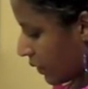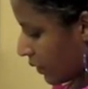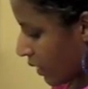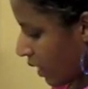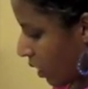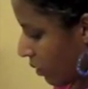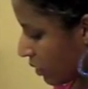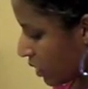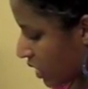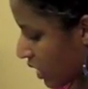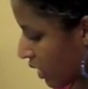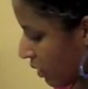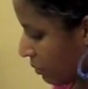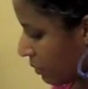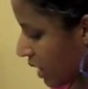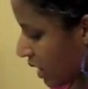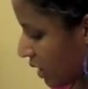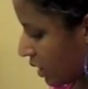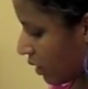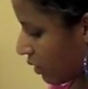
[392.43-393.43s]
Now I'm just going to
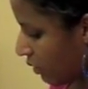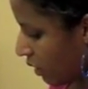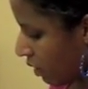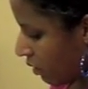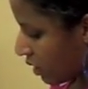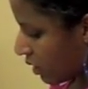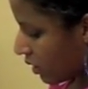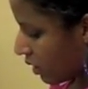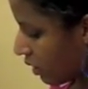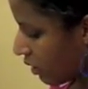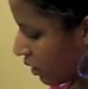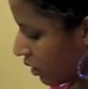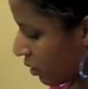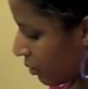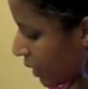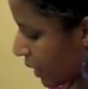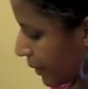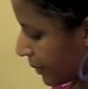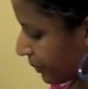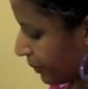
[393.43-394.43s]
mix it around in there a little
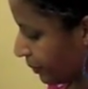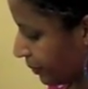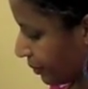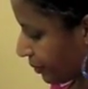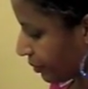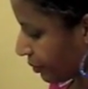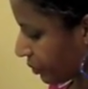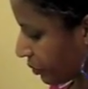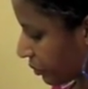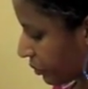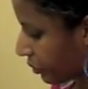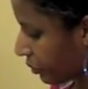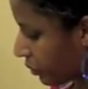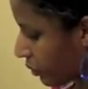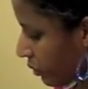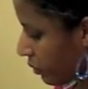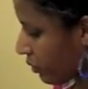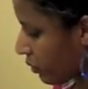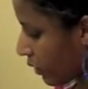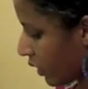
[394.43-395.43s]
bit.
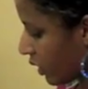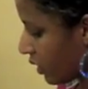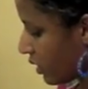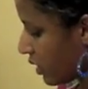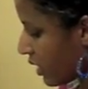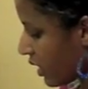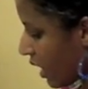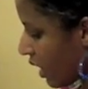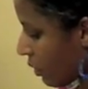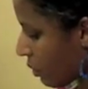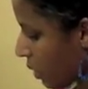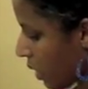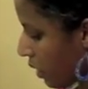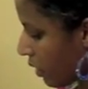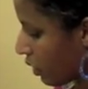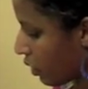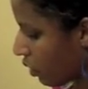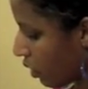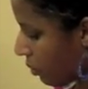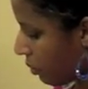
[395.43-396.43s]
To get it all
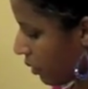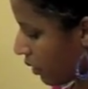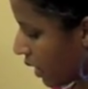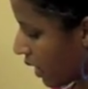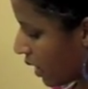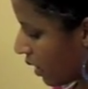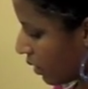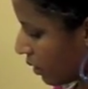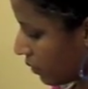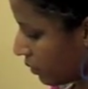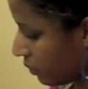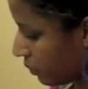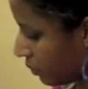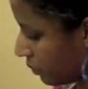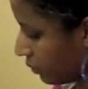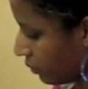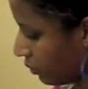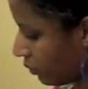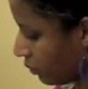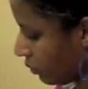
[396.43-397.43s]
incorporated.
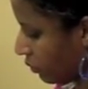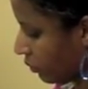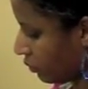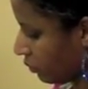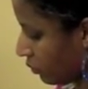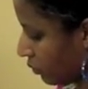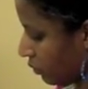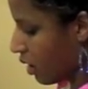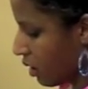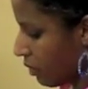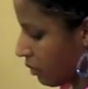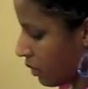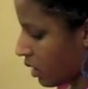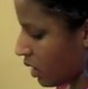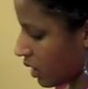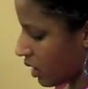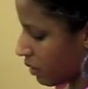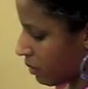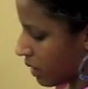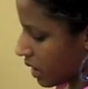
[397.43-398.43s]

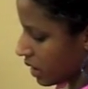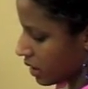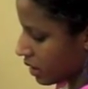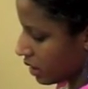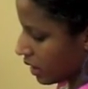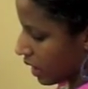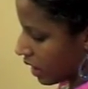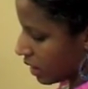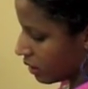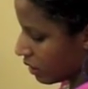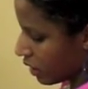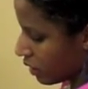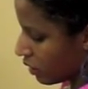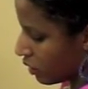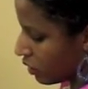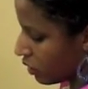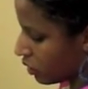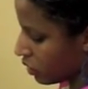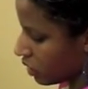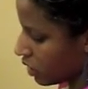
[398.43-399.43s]
Cookie base. It has like
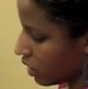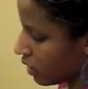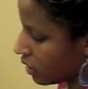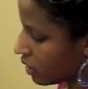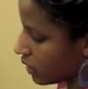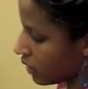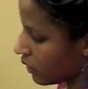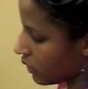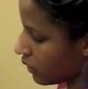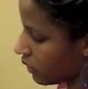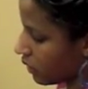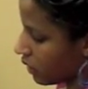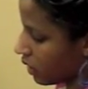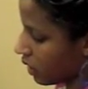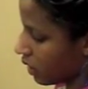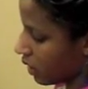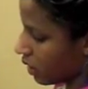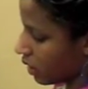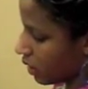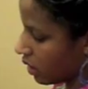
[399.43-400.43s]
little chunks of
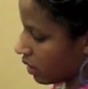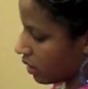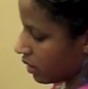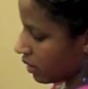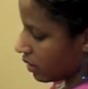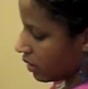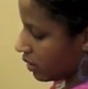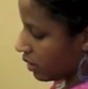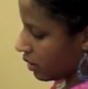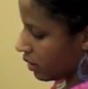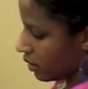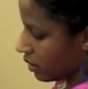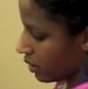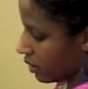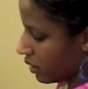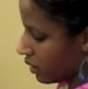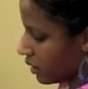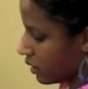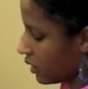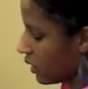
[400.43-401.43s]

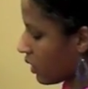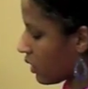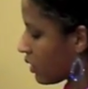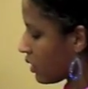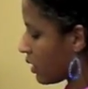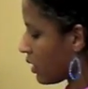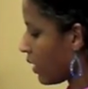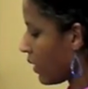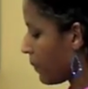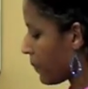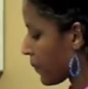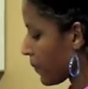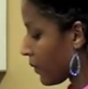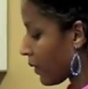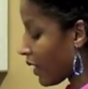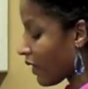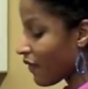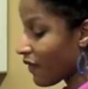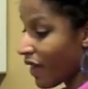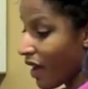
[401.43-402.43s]
Snickers in there.
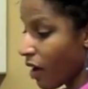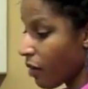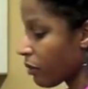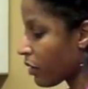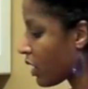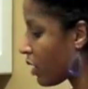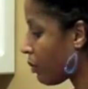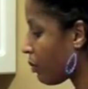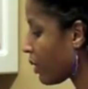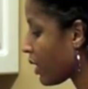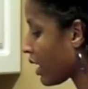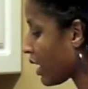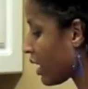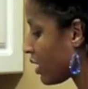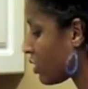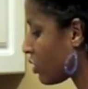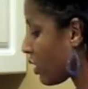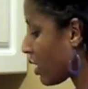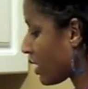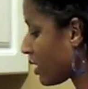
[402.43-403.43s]
Now I'm going to put it
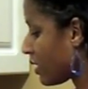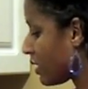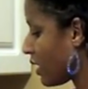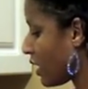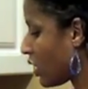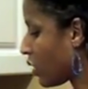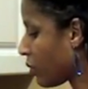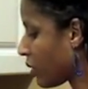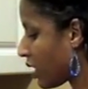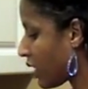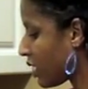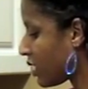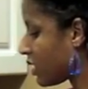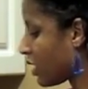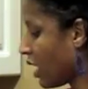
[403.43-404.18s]
into a container because